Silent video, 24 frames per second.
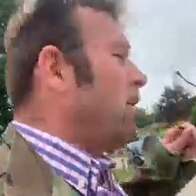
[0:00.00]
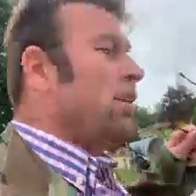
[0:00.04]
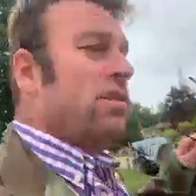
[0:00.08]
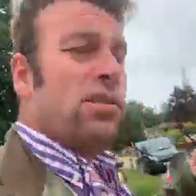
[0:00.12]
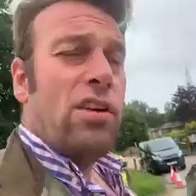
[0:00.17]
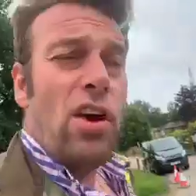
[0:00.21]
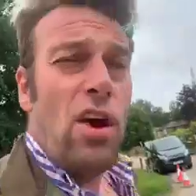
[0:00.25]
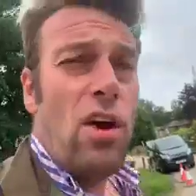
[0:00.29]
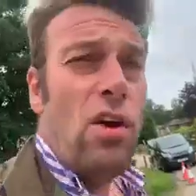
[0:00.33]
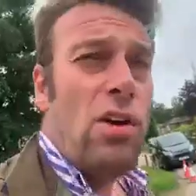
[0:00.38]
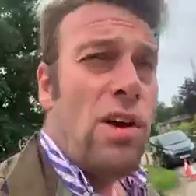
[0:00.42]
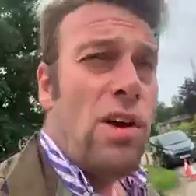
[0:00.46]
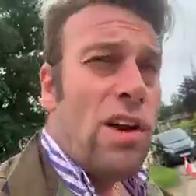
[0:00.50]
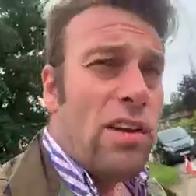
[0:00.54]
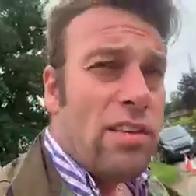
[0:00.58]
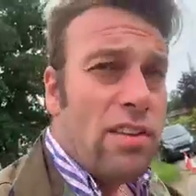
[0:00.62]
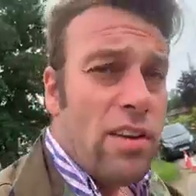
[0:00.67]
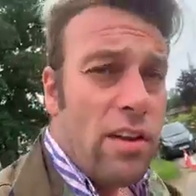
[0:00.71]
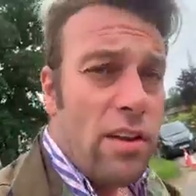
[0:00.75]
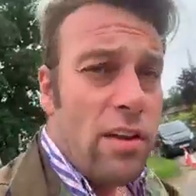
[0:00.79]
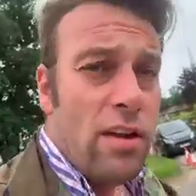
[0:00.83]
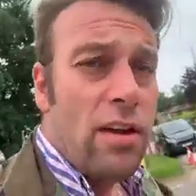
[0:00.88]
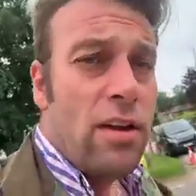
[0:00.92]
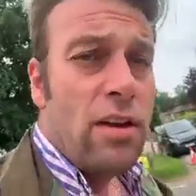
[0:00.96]
So
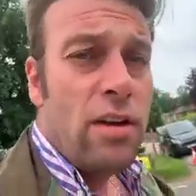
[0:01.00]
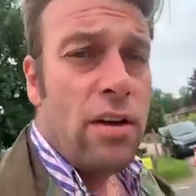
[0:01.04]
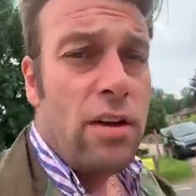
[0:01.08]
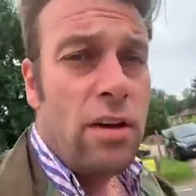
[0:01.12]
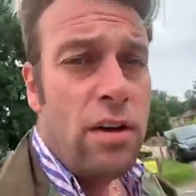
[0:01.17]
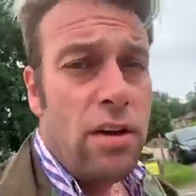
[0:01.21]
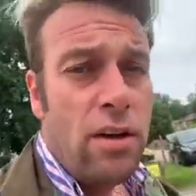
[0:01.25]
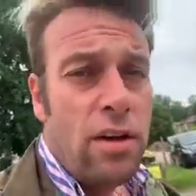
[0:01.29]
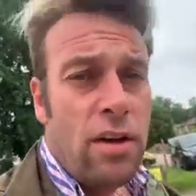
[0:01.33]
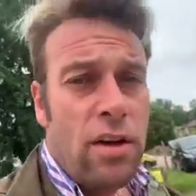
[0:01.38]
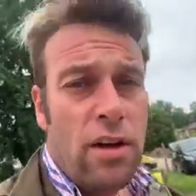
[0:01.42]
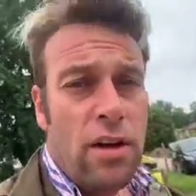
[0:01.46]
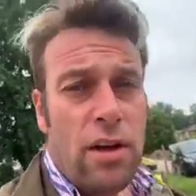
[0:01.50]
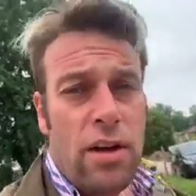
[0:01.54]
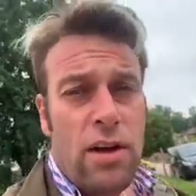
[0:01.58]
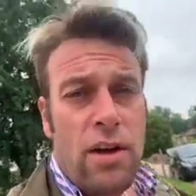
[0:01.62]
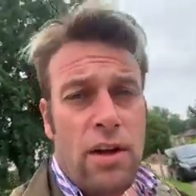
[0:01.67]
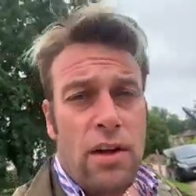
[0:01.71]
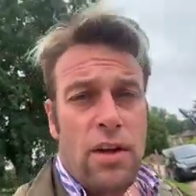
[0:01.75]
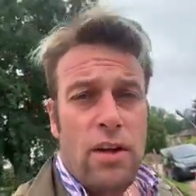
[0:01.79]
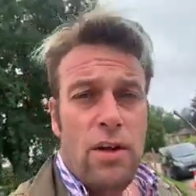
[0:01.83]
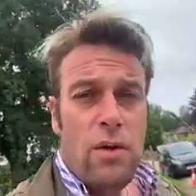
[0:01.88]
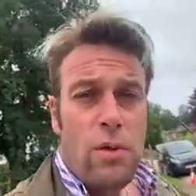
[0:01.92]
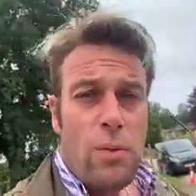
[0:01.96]
listen,
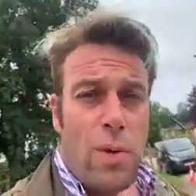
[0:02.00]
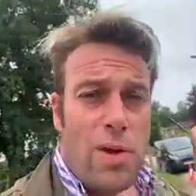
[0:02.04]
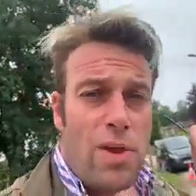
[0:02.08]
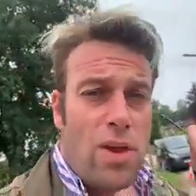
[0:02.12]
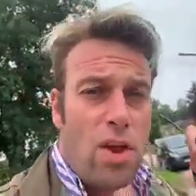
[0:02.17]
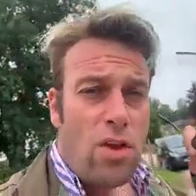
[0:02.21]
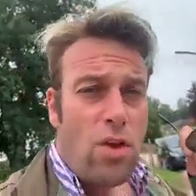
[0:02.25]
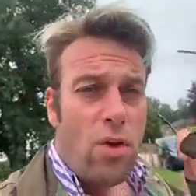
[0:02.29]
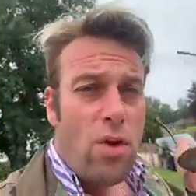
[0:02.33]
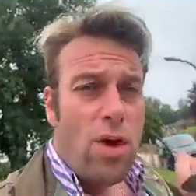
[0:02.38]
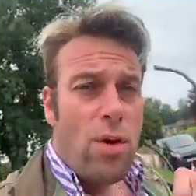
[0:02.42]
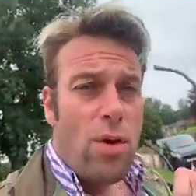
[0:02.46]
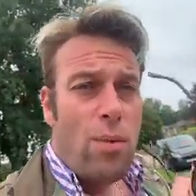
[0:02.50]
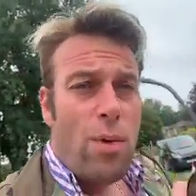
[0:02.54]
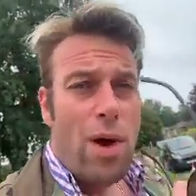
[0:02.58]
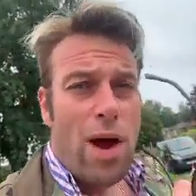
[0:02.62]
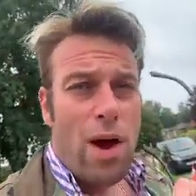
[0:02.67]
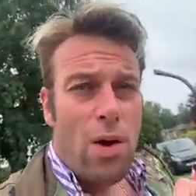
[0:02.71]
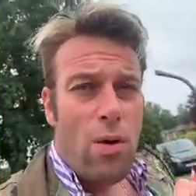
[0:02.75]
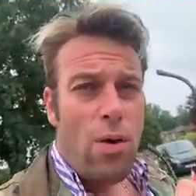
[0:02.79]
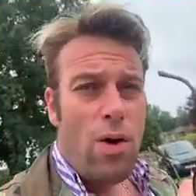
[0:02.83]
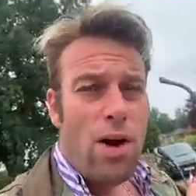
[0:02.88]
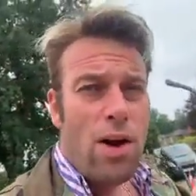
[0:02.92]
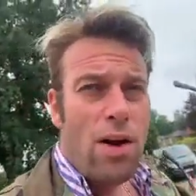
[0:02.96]
when you're doing
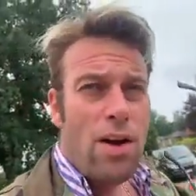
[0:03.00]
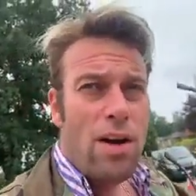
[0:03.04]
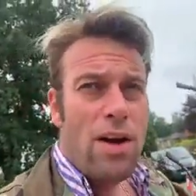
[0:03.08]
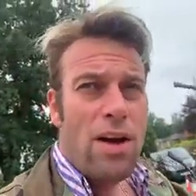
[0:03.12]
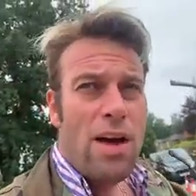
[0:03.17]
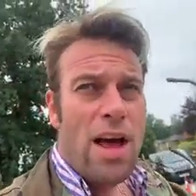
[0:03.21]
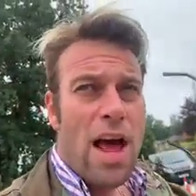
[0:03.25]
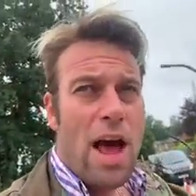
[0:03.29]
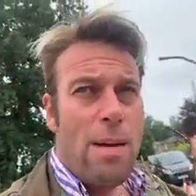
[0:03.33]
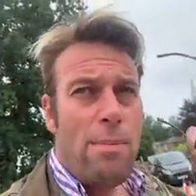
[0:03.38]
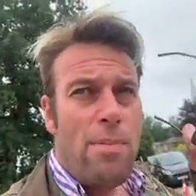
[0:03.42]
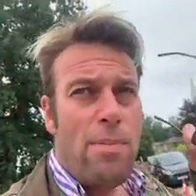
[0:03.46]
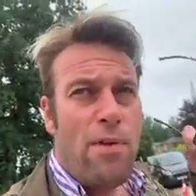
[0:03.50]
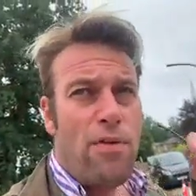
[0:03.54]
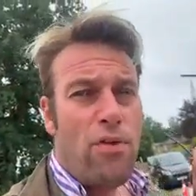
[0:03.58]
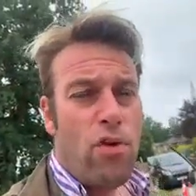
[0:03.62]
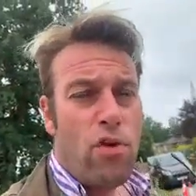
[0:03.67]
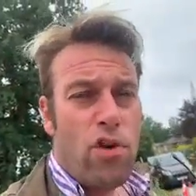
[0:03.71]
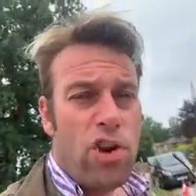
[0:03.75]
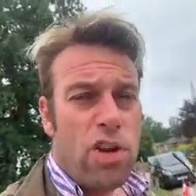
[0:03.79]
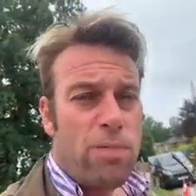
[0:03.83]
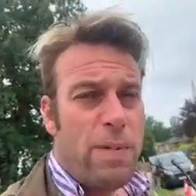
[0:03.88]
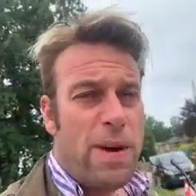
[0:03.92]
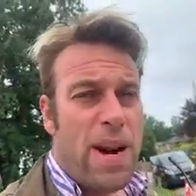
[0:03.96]
well and
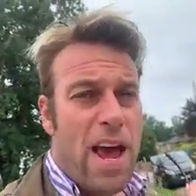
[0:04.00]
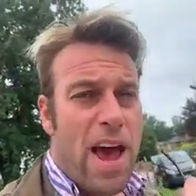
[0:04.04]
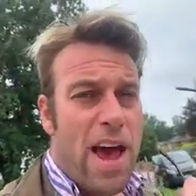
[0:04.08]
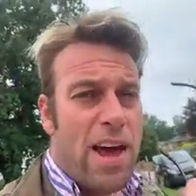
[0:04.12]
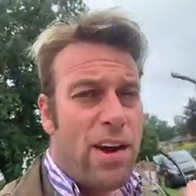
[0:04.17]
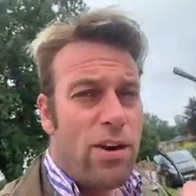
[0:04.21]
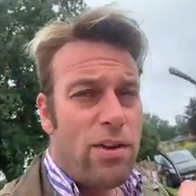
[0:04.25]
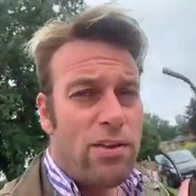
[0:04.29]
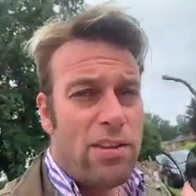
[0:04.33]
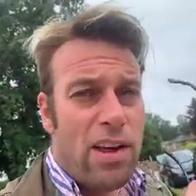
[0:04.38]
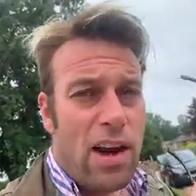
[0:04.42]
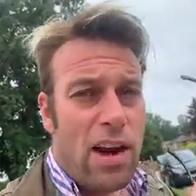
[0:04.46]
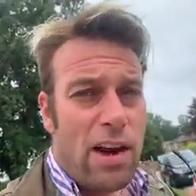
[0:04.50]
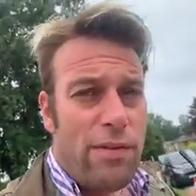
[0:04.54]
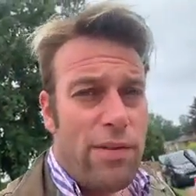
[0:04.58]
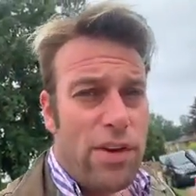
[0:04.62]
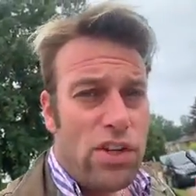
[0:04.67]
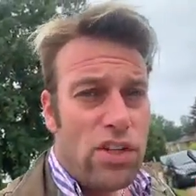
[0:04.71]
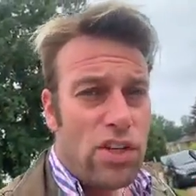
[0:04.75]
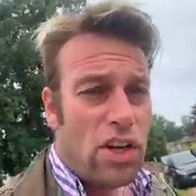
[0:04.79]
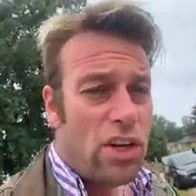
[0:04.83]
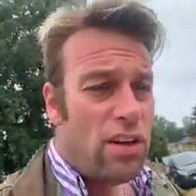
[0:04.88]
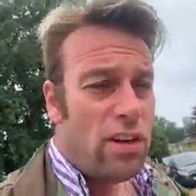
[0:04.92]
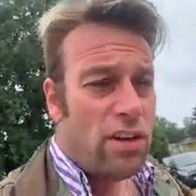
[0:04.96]
before it's been aired on
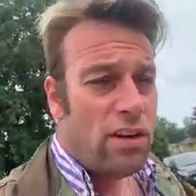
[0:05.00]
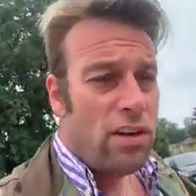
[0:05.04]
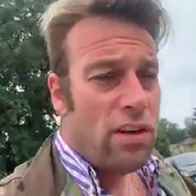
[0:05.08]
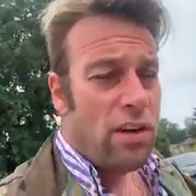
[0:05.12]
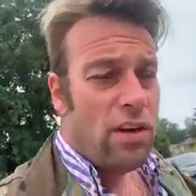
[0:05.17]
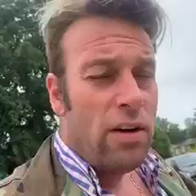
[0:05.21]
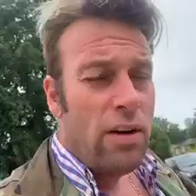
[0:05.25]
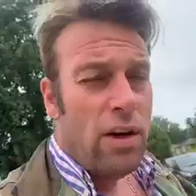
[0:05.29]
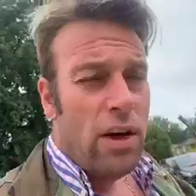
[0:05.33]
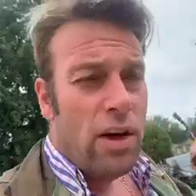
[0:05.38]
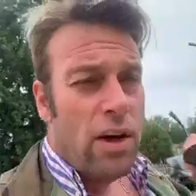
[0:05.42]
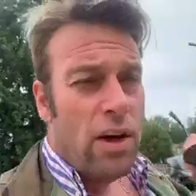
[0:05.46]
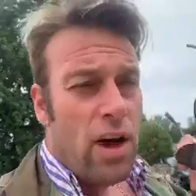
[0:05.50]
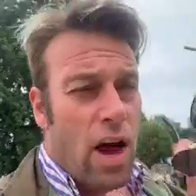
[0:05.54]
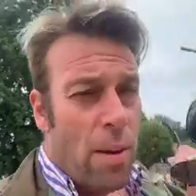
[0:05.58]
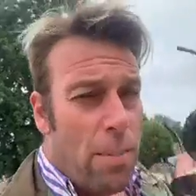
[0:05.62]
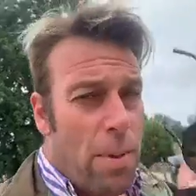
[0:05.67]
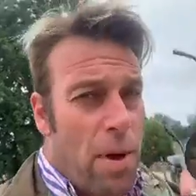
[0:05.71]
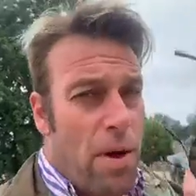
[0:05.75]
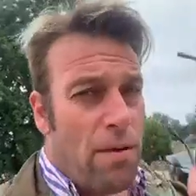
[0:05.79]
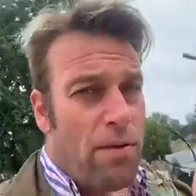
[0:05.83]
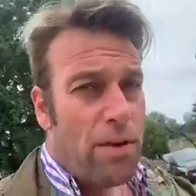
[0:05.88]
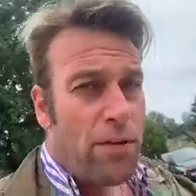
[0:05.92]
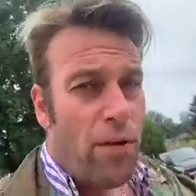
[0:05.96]
television, a
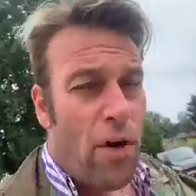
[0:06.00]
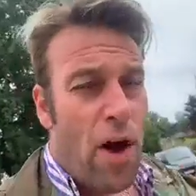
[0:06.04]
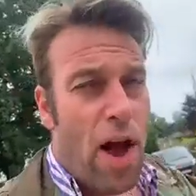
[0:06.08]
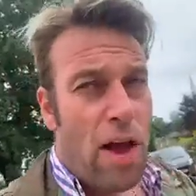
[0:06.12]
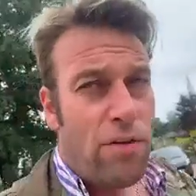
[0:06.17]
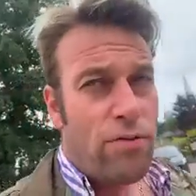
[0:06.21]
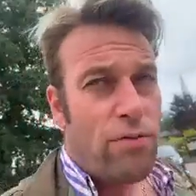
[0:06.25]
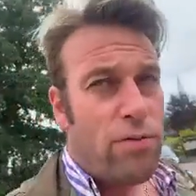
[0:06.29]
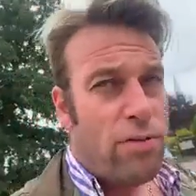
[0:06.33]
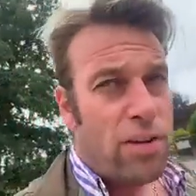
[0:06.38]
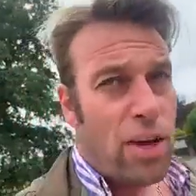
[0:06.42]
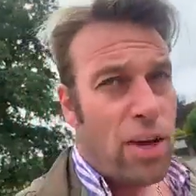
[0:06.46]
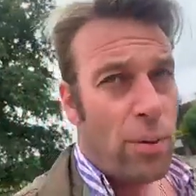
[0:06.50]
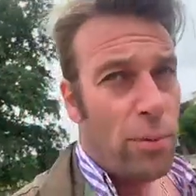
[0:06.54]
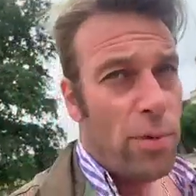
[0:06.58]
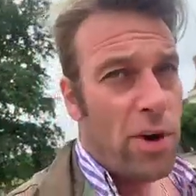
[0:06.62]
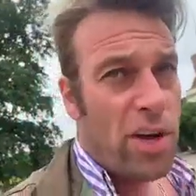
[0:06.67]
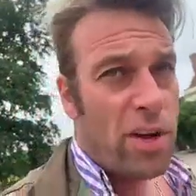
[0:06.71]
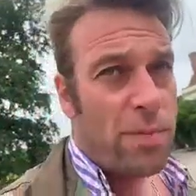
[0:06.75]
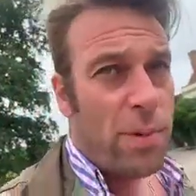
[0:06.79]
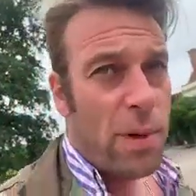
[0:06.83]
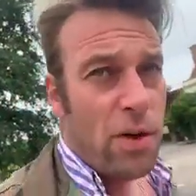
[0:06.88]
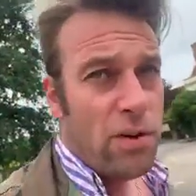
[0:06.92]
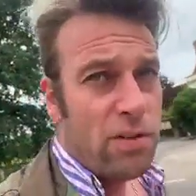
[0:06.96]
bit of advice from someone
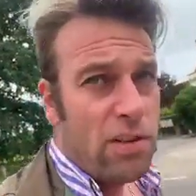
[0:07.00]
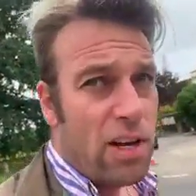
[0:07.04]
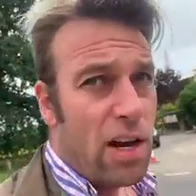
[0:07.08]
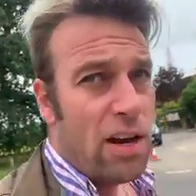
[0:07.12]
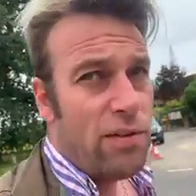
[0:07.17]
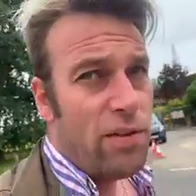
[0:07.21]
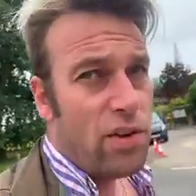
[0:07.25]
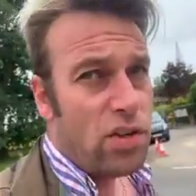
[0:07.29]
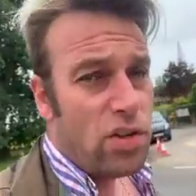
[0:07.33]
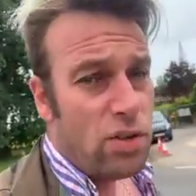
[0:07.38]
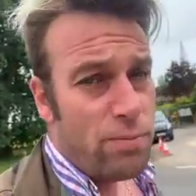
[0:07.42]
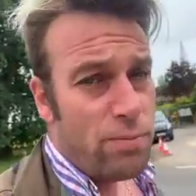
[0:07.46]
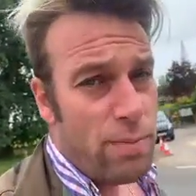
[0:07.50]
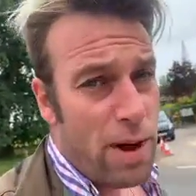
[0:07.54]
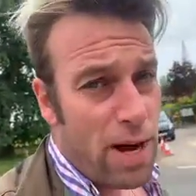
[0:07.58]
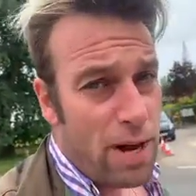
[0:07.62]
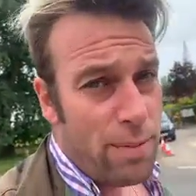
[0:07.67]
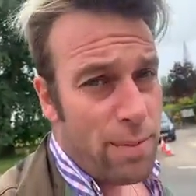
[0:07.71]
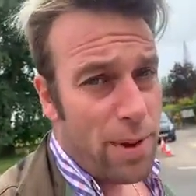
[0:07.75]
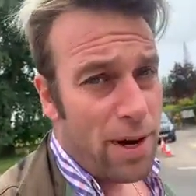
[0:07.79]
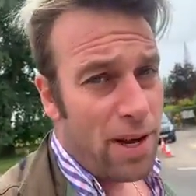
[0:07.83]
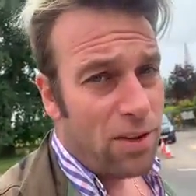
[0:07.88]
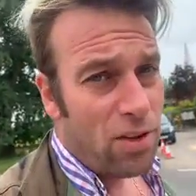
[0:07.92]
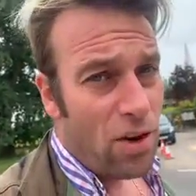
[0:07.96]
that's been on television many,
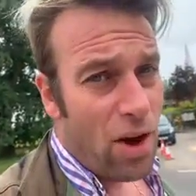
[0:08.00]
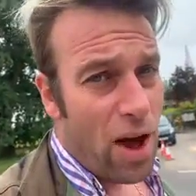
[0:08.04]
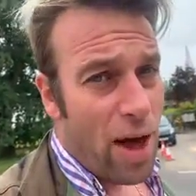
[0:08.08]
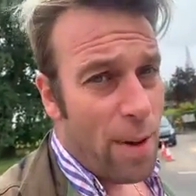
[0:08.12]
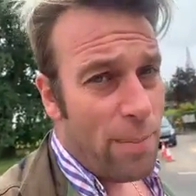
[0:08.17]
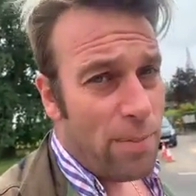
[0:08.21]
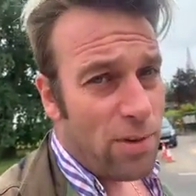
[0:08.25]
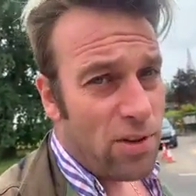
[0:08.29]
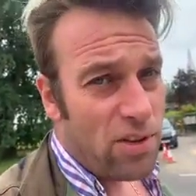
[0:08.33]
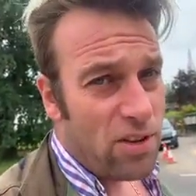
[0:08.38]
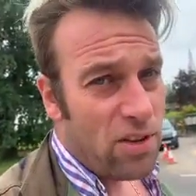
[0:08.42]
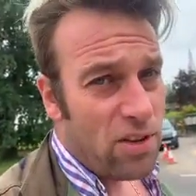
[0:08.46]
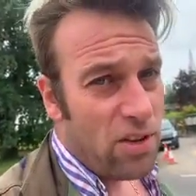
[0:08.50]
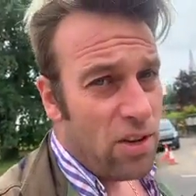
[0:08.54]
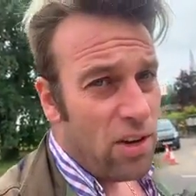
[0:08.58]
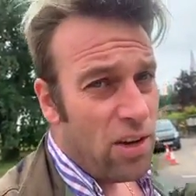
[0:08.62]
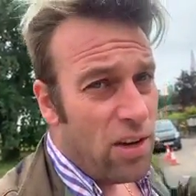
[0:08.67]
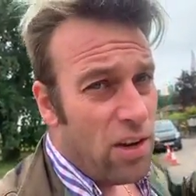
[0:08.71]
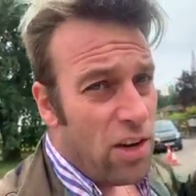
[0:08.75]
many times.